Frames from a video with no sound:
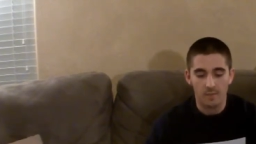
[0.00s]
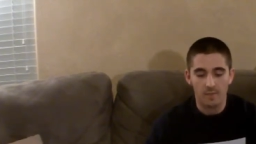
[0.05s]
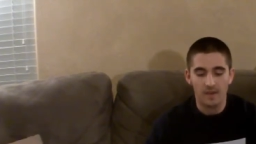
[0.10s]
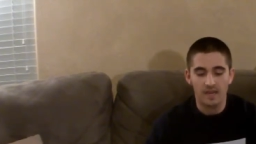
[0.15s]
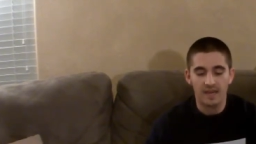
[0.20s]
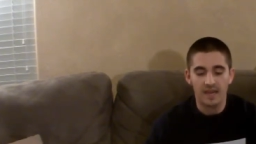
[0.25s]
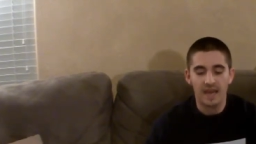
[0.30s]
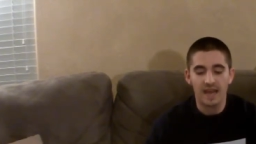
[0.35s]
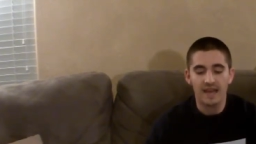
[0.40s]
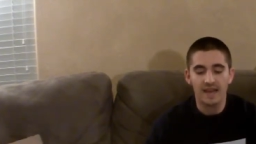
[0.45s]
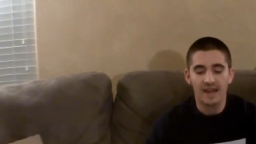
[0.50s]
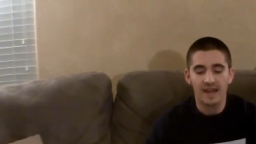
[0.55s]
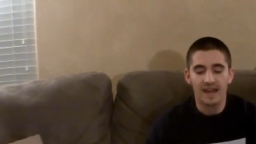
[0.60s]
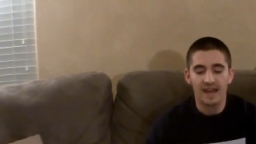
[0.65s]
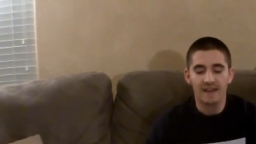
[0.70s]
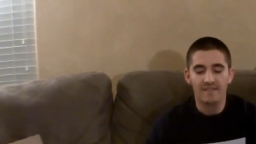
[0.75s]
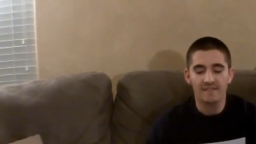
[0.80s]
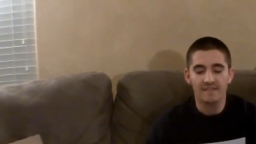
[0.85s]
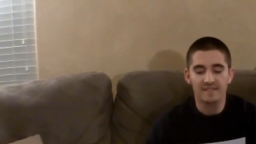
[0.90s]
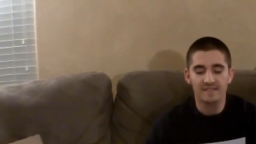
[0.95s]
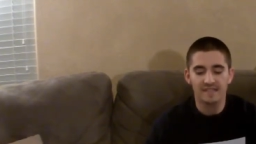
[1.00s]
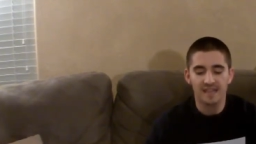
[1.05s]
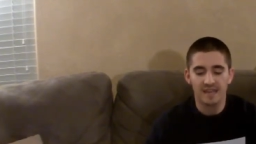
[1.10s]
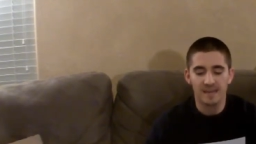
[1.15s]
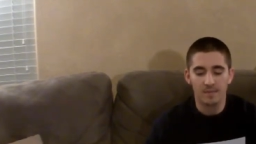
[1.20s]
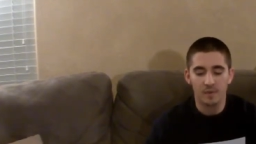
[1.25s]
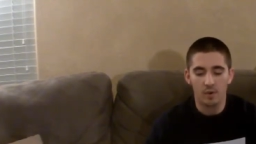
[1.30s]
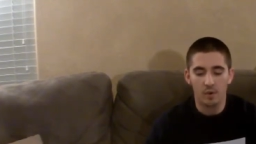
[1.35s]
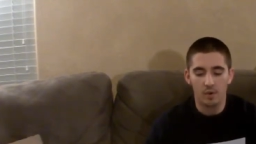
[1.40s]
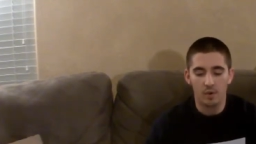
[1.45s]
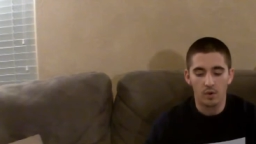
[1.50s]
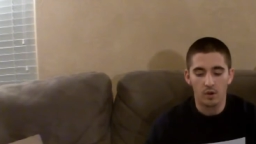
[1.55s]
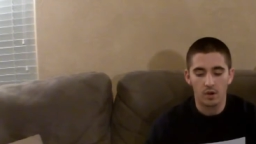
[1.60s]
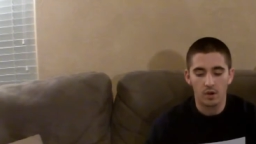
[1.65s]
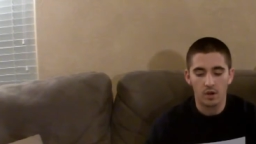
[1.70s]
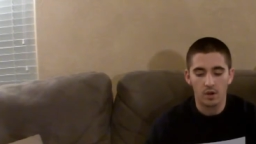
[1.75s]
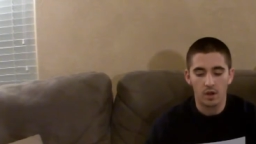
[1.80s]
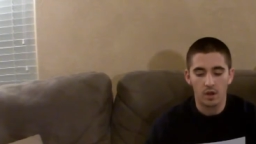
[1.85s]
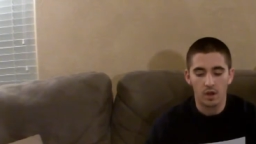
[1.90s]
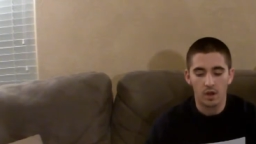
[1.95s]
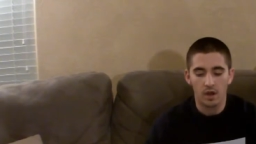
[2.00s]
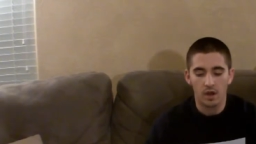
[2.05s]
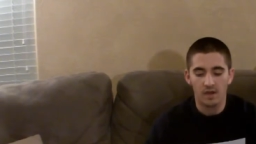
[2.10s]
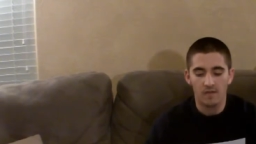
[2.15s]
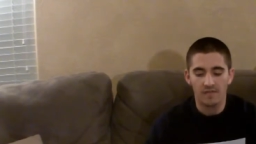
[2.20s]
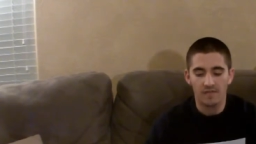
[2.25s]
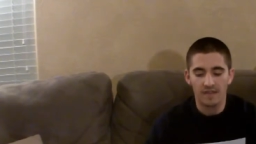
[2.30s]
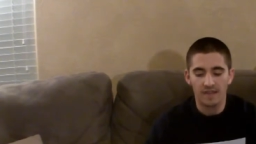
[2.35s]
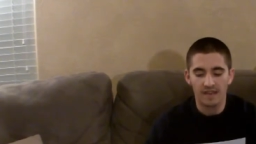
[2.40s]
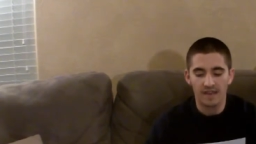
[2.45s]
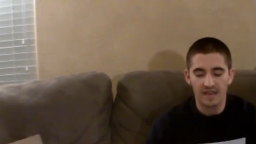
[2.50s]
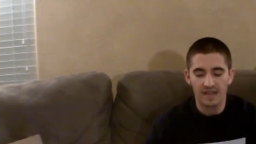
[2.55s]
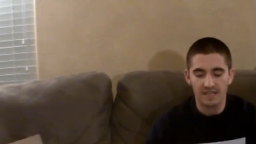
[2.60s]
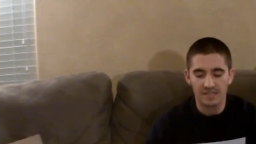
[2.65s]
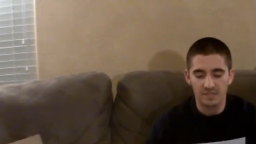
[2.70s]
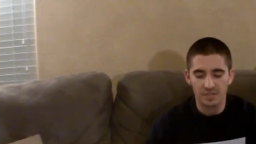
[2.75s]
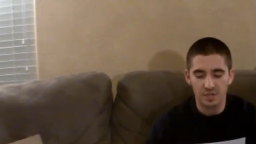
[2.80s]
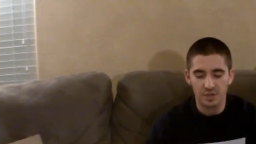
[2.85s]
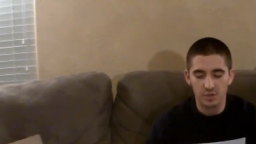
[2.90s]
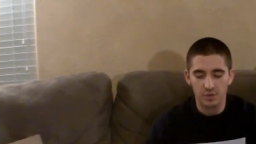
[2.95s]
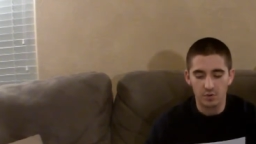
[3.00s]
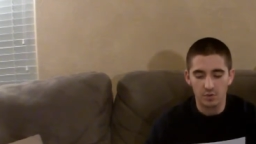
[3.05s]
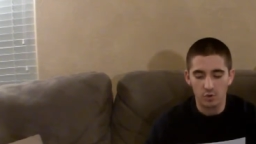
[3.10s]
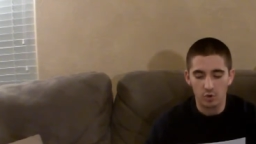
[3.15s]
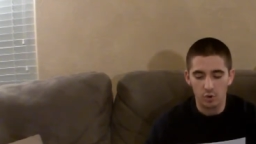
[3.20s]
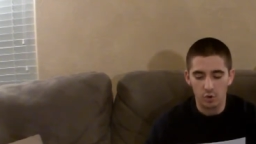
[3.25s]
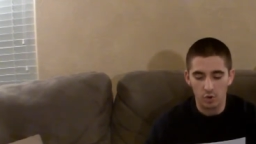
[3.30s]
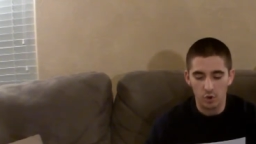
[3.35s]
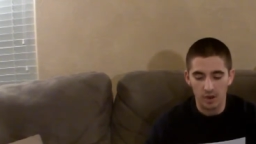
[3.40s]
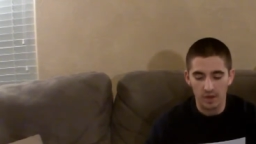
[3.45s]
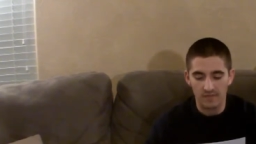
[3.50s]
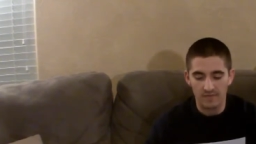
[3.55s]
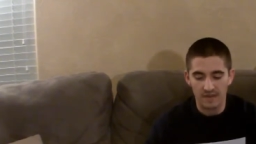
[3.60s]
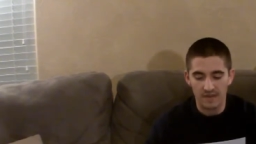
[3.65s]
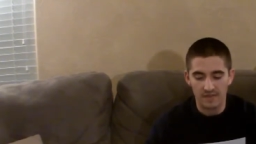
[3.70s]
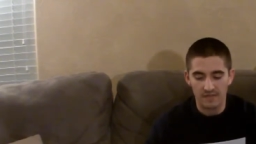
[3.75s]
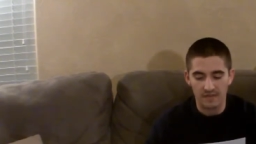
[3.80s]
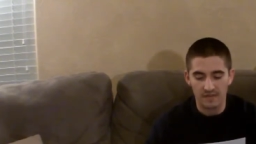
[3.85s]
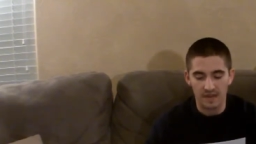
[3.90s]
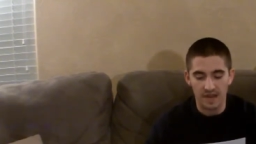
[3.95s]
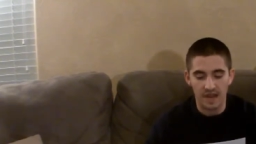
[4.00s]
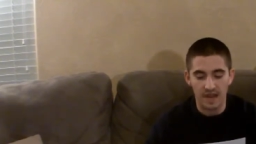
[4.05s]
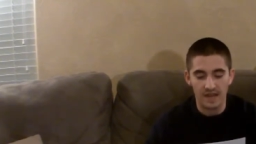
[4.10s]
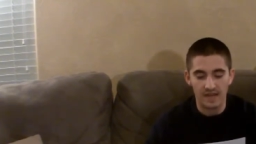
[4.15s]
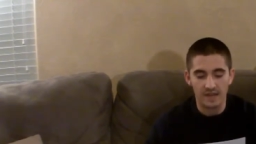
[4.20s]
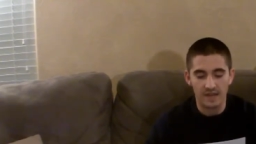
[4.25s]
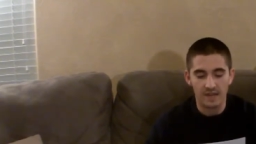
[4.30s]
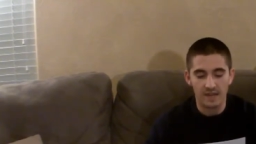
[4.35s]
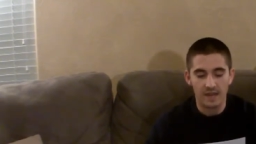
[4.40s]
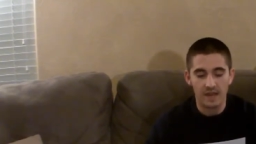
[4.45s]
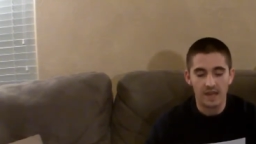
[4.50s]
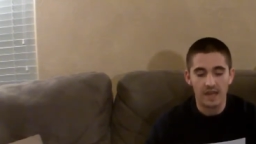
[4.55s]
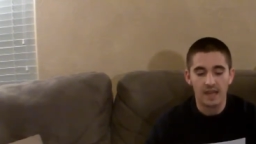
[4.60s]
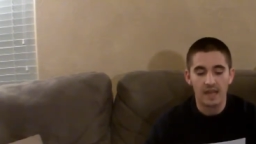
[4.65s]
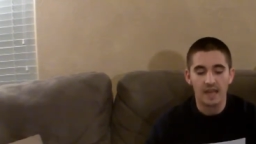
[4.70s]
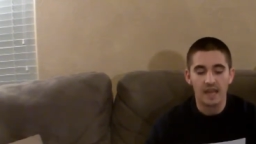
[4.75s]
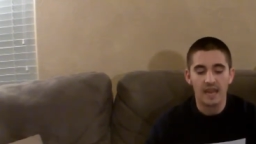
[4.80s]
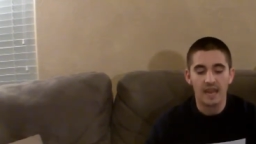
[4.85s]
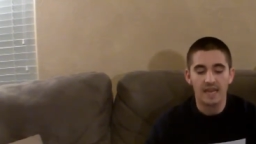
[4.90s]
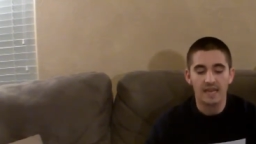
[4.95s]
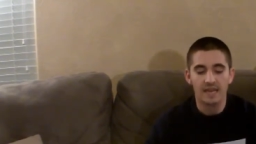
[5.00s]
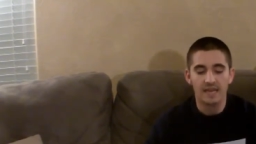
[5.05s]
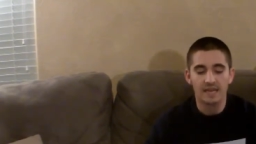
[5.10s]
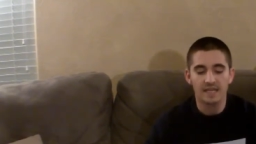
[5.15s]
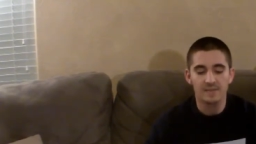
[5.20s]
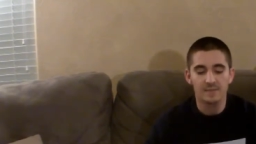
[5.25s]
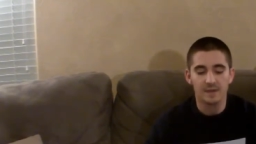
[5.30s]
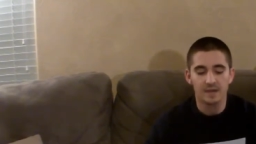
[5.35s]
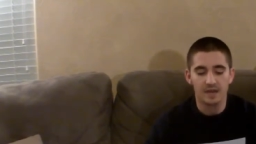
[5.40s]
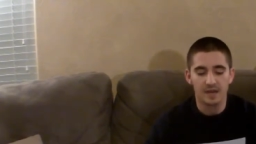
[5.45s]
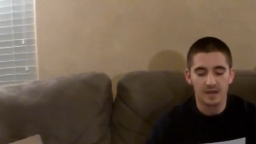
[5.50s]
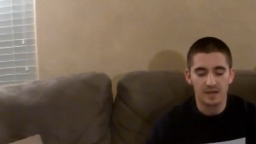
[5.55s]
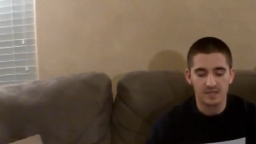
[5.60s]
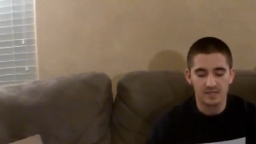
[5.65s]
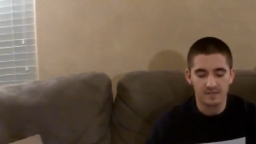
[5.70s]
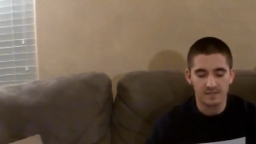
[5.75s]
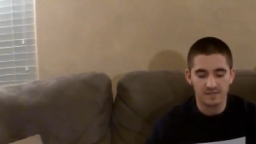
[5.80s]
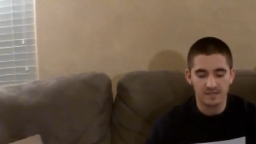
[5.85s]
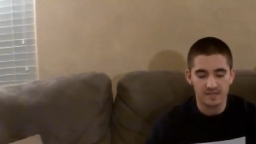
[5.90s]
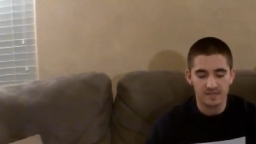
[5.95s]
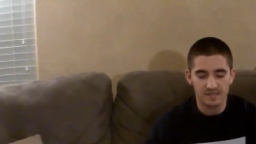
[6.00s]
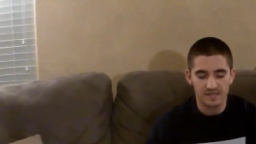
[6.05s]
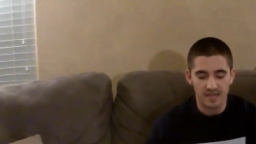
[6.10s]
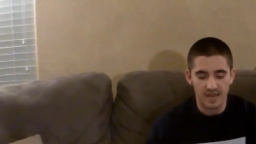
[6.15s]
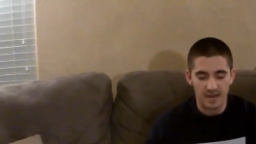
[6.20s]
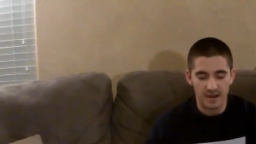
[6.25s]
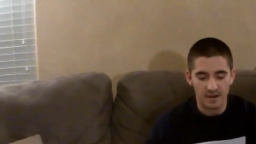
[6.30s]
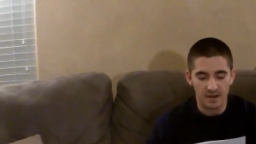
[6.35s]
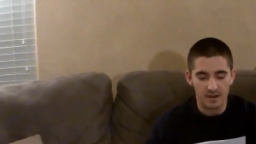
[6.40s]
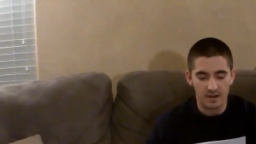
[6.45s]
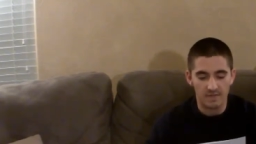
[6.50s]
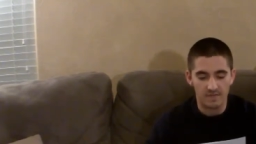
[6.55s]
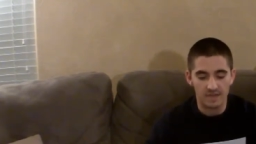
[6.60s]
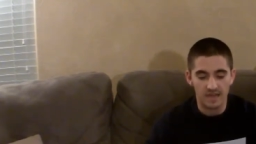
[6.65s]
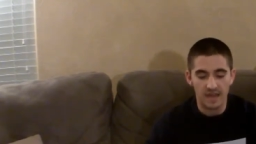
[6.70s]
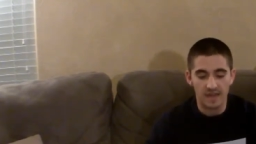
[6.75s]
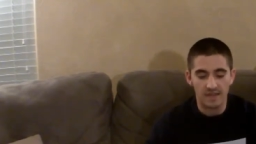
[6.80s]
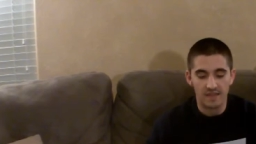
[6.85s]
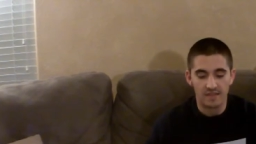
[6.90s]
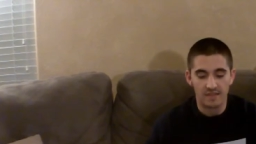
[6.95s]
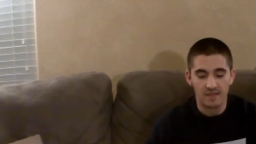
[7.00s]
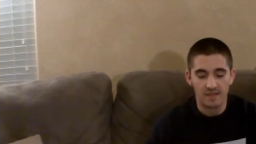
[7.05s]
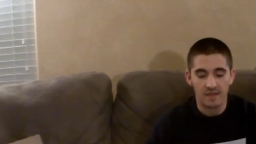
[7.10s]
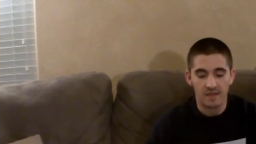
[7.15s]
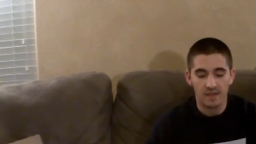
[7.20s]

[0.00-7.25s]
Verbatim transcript: But yet I have the same horror of it as you who have never died, and it is because of this terror of death,